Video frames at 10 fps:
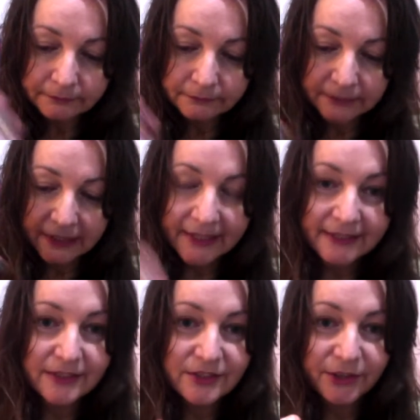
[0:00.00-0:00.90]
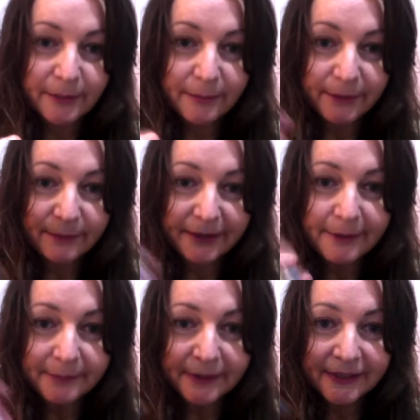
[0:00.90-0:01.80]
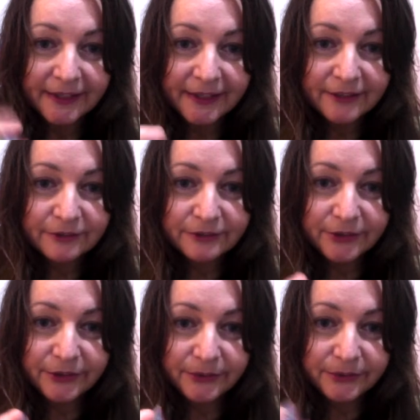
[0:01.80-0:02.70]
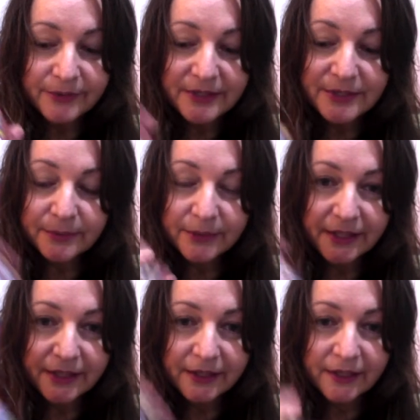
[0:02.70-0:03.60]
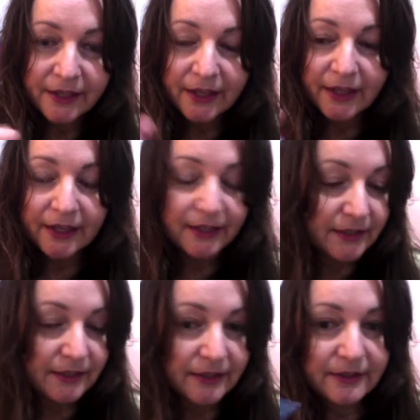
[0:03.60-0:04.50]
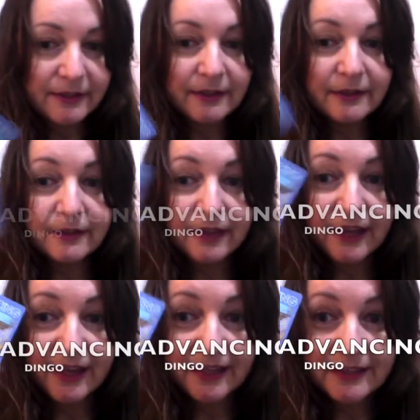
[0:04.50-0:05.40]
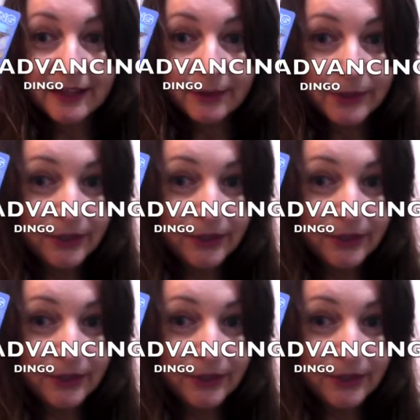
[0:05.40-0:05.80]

card that's going to pop up for you this week, and the card that we